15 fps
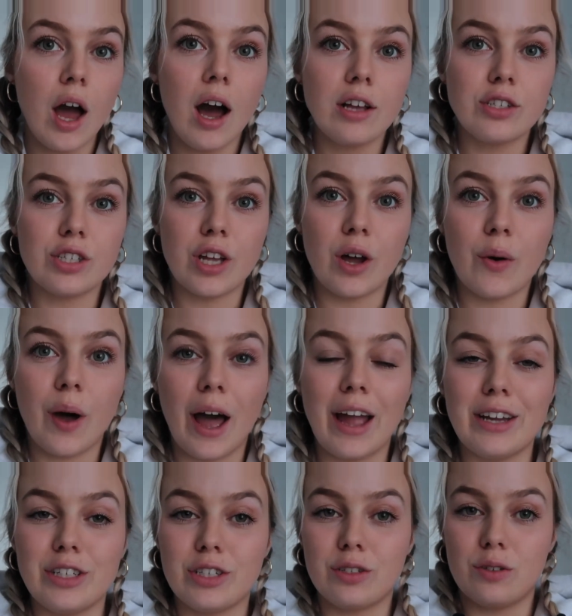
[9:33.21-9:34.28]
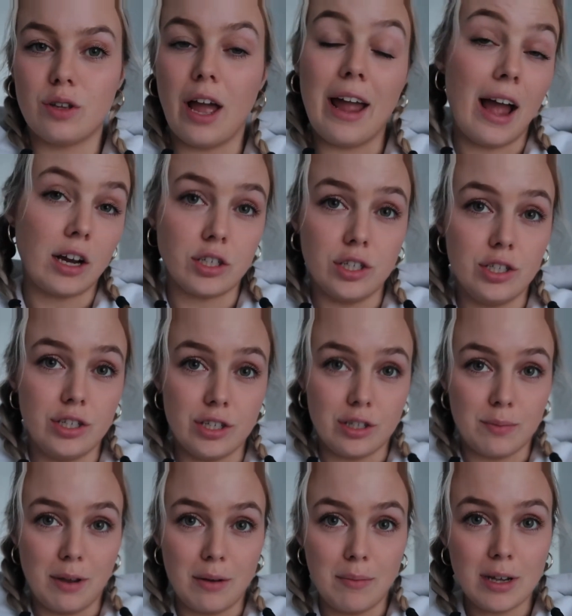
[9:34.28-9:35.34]
So I just, I actually
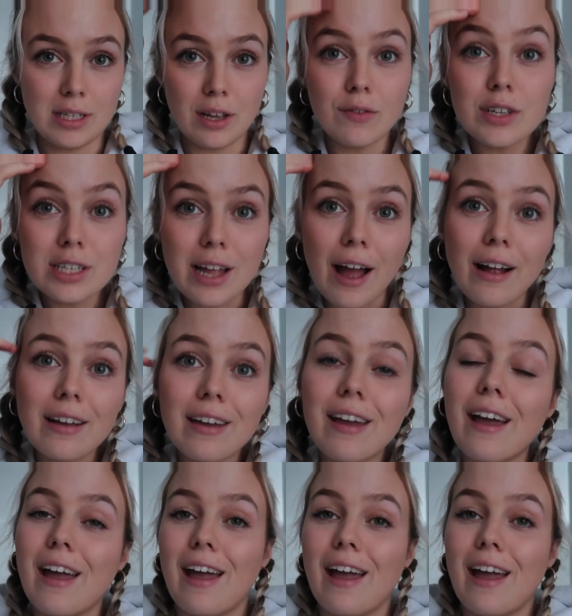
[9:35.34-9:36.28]
just made myself a snack